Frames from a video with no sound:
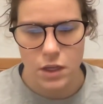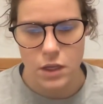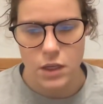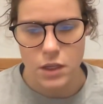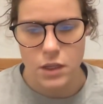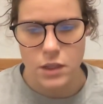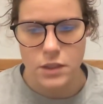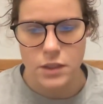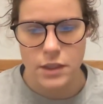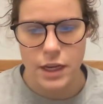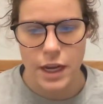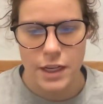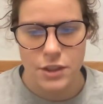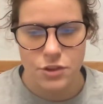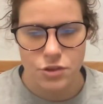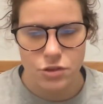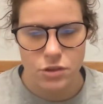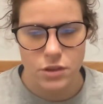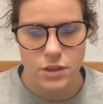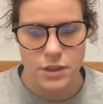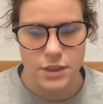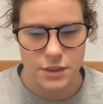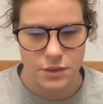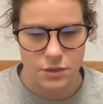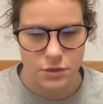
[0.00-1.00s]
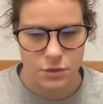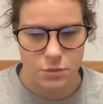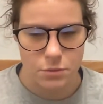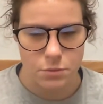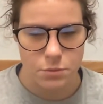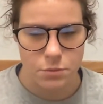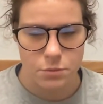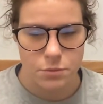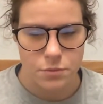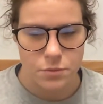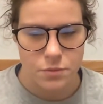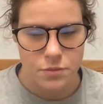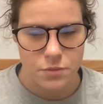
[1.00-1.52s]
naturalism
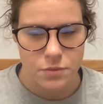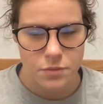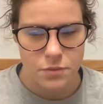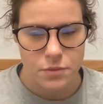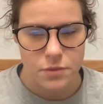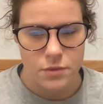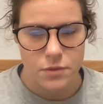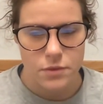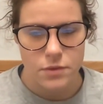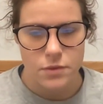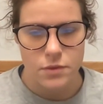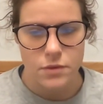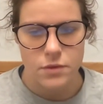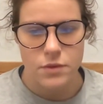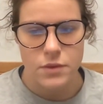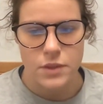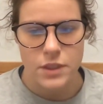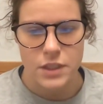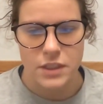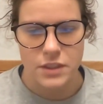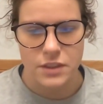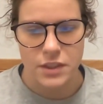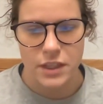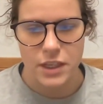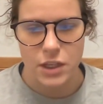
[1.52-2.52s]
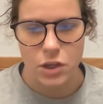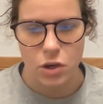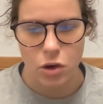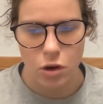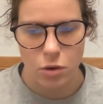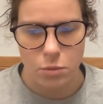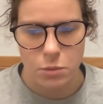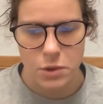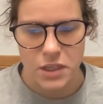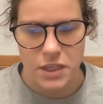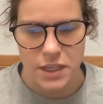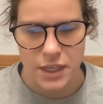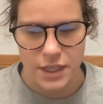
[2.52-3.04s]
is a
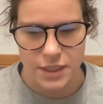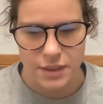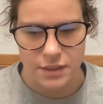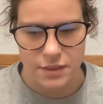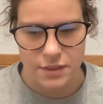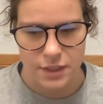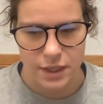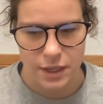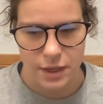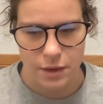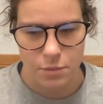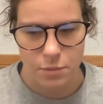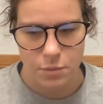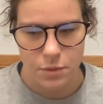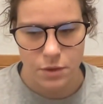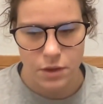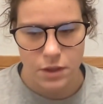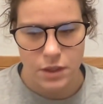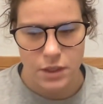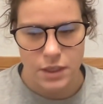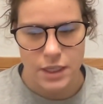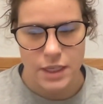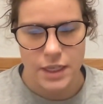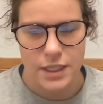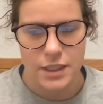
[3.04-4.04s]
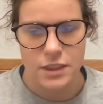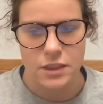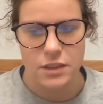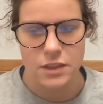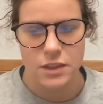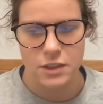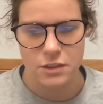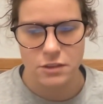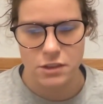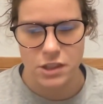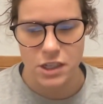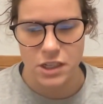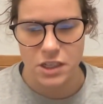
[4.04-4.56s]
common next step in the
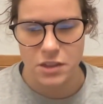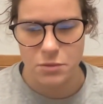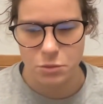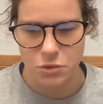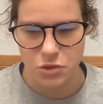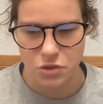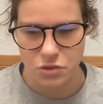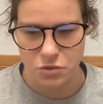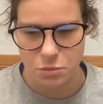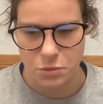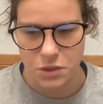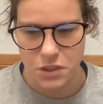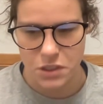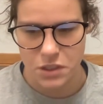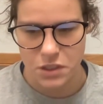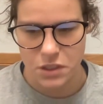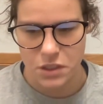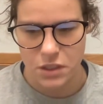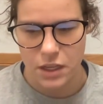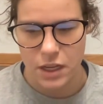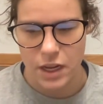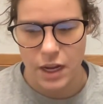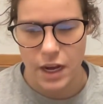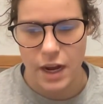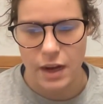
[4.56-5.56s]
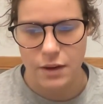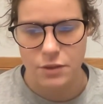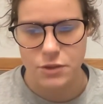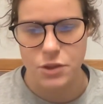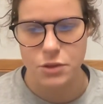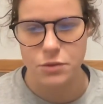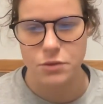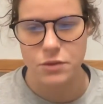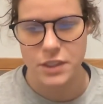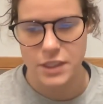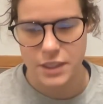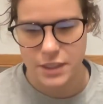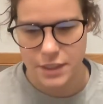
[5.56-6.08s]
literary movement after
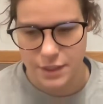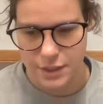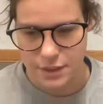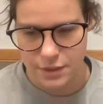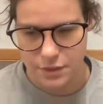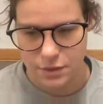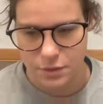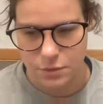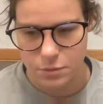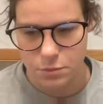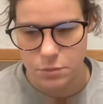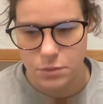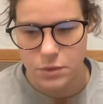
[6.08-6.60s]
realism,